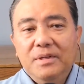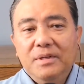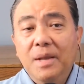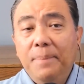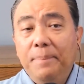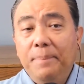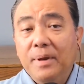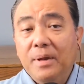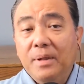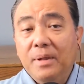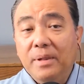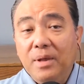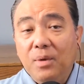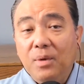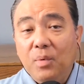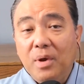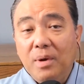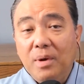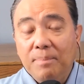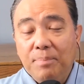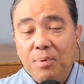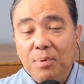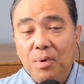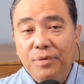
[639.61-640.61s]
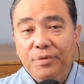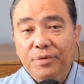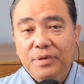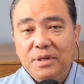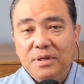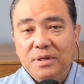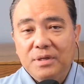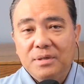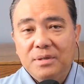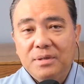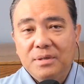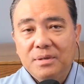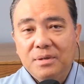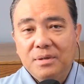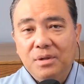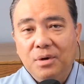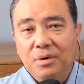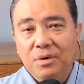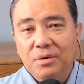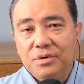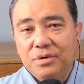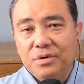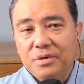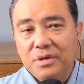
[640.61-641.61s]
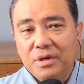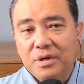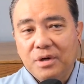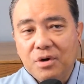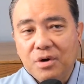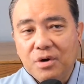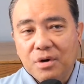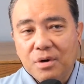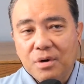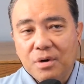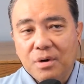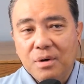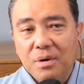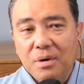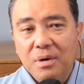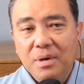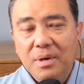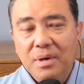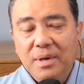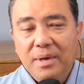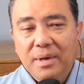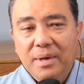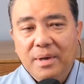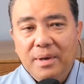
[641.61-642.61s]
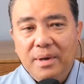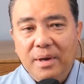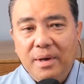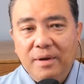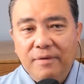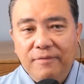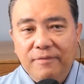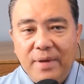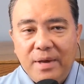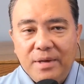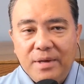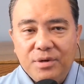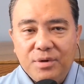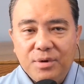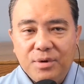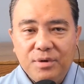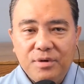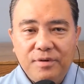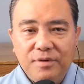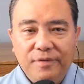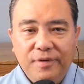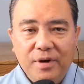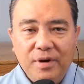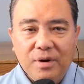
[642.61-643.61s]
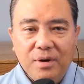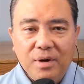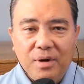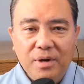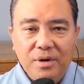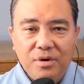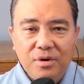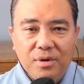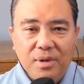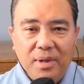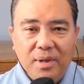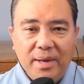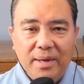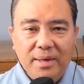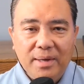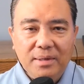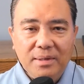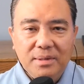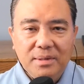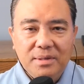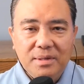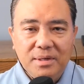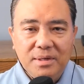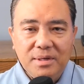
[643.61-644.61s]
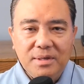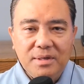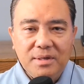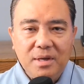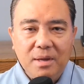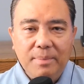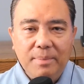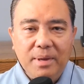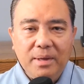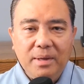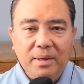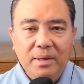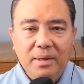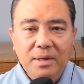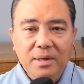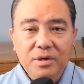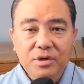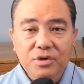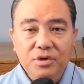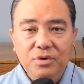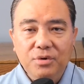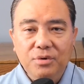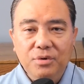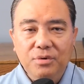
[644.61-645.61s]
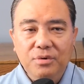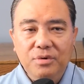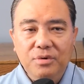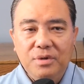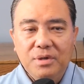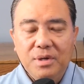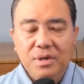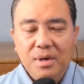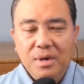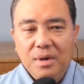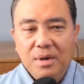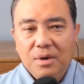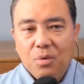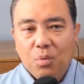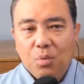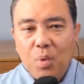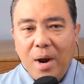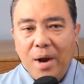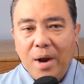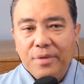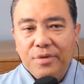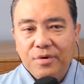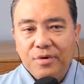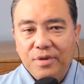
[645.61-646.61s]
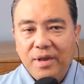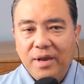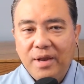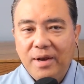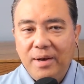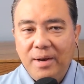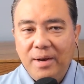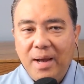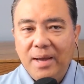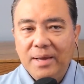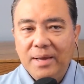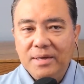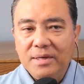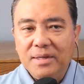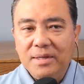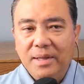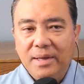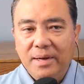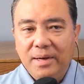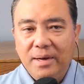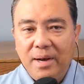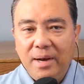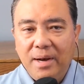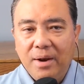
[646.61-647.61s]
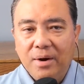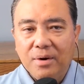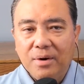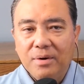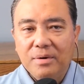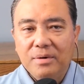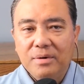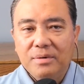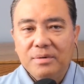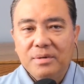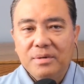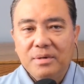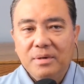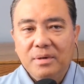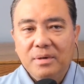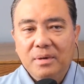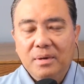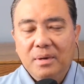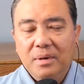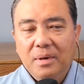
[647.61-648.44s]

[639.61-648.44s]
Typically, when both disclosures occur, investors fear underlying systemic issues rather than isolated errors.